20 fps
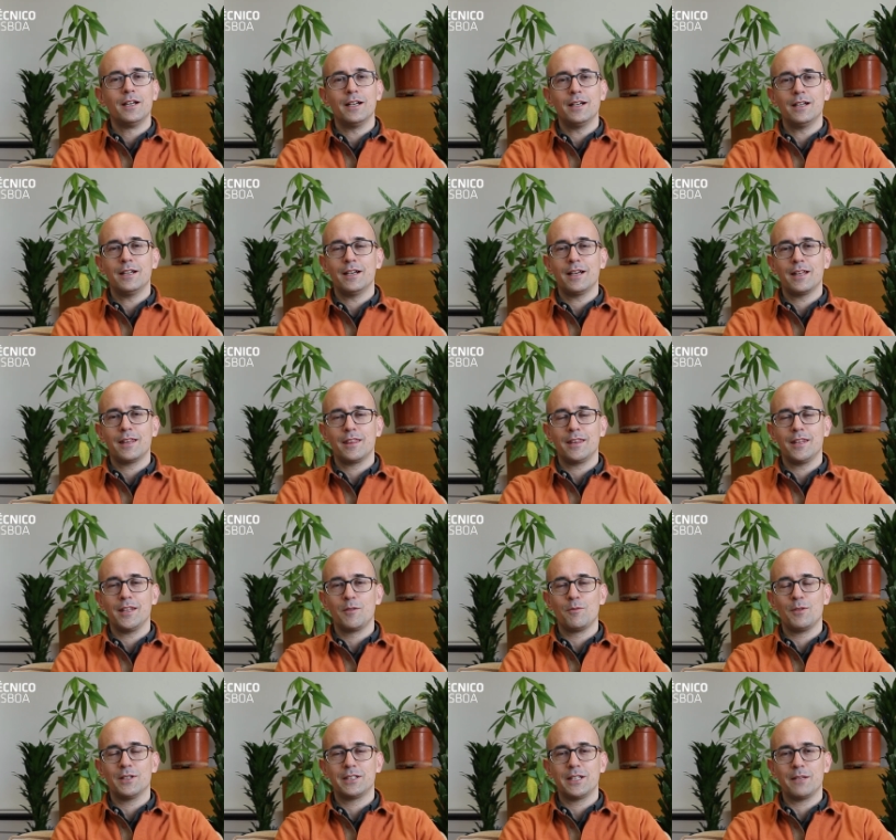I
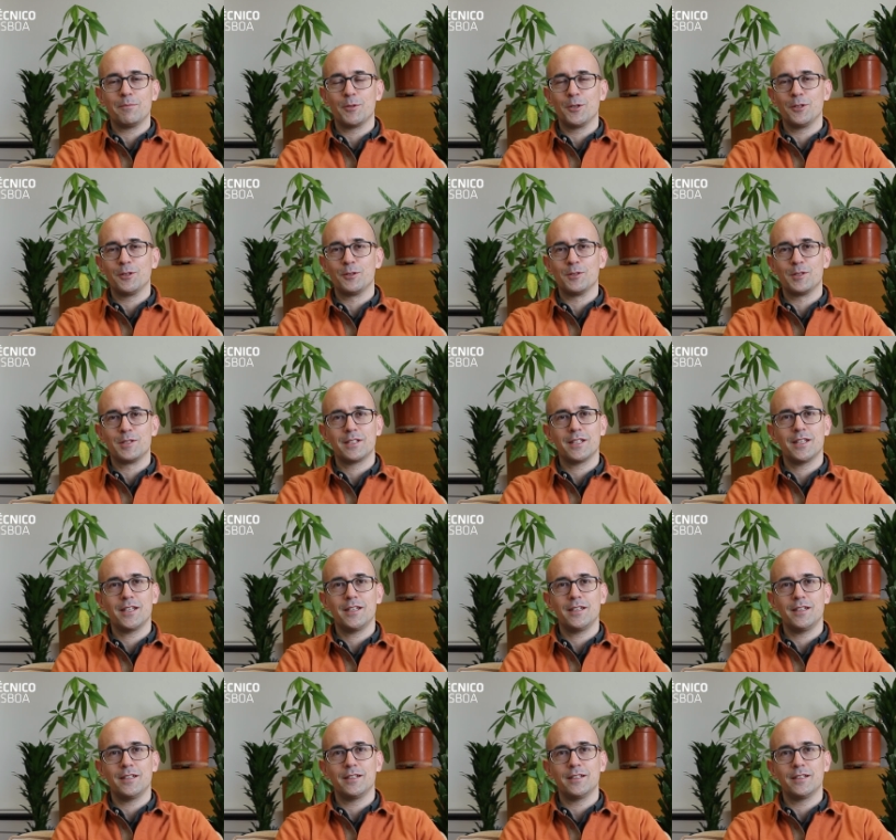think what I'm going to
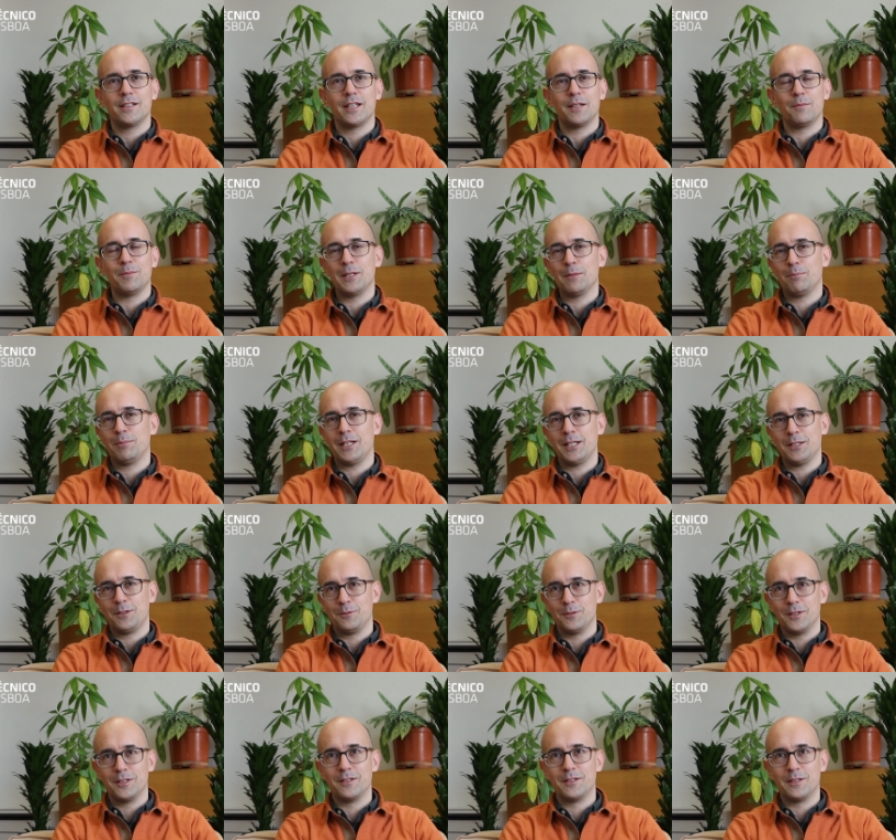say can be applied
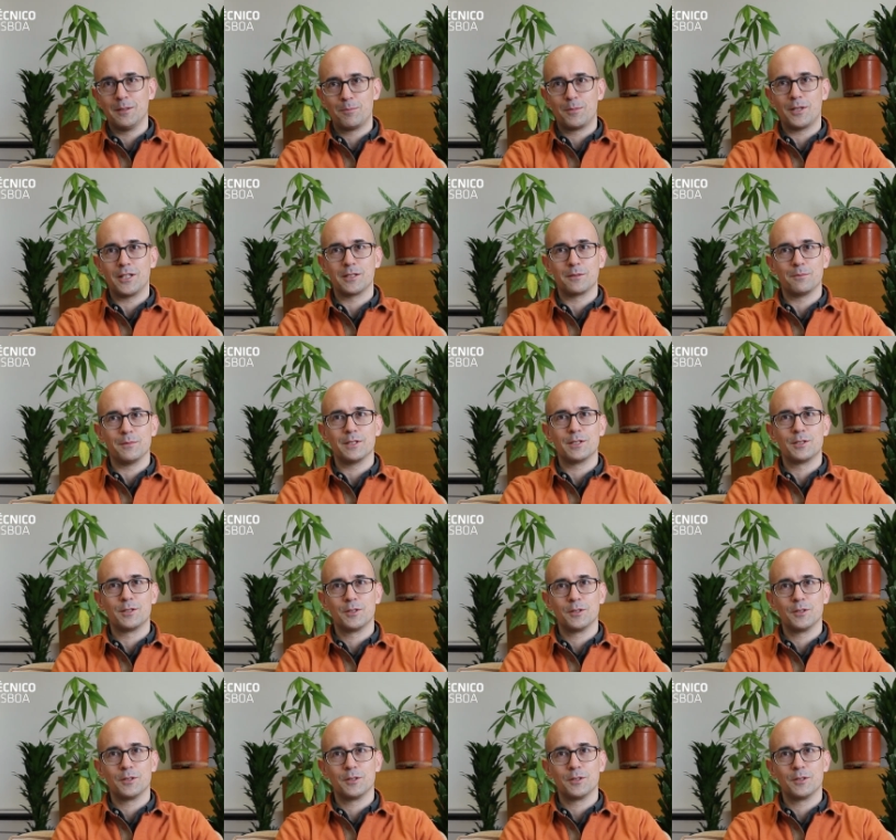to other departments.